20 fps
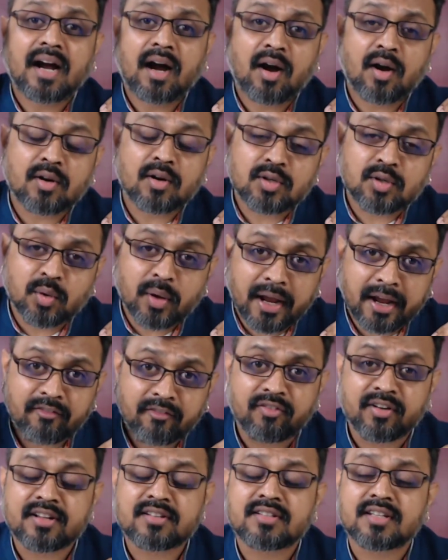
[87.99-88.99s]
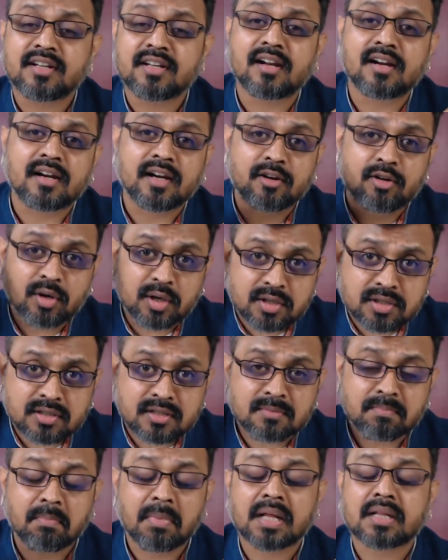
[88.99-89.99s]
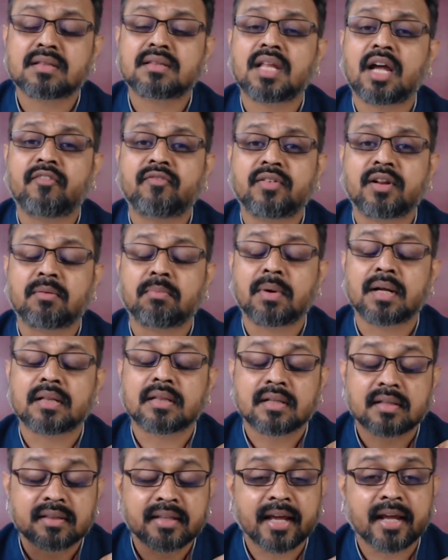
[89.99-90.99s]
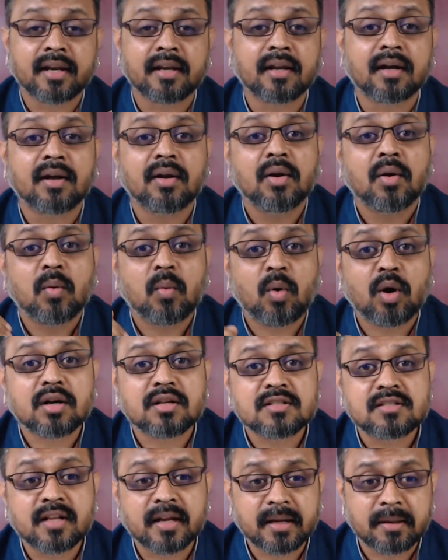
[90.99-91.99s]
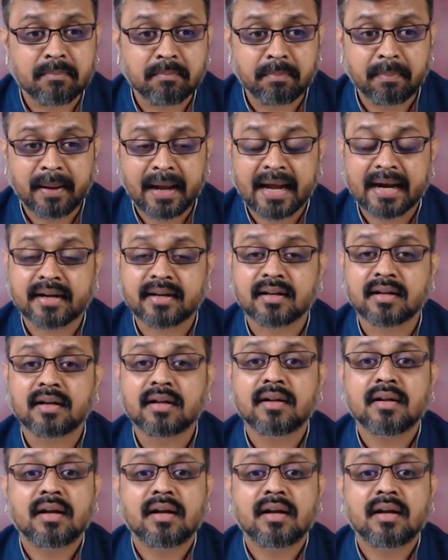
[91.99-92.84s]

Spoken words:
onto every single regulation month after month, then what is the impact?